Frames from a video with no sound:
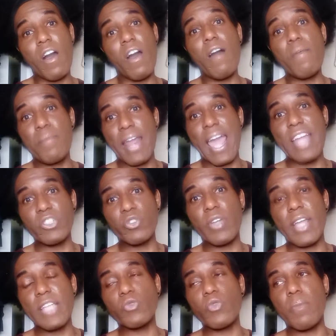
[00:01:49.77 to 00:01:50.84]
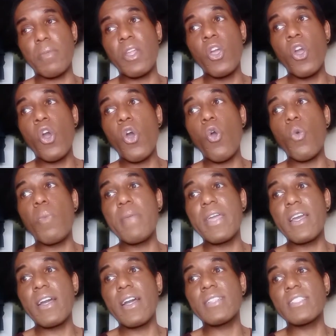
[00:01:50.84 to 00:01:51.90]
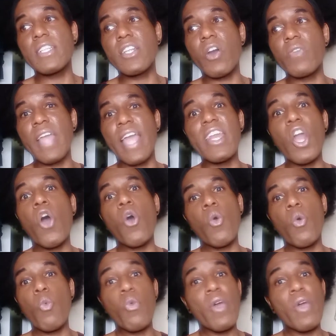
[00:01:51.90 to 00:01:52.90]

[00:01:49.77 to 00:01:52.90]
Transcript: of black trans women who because you know they know